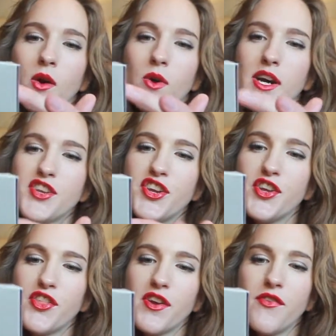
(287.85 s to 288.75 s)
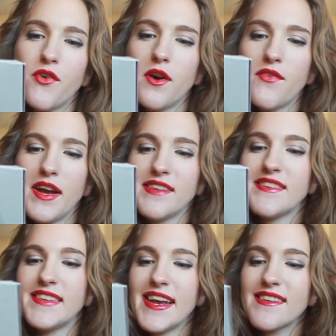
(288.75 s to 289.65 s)
one, two, three, four, five,
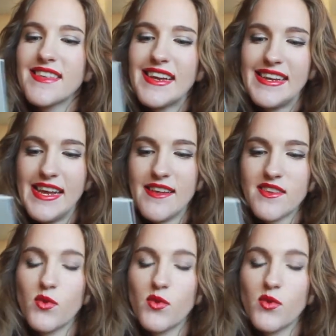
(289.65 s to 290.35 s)
six discs,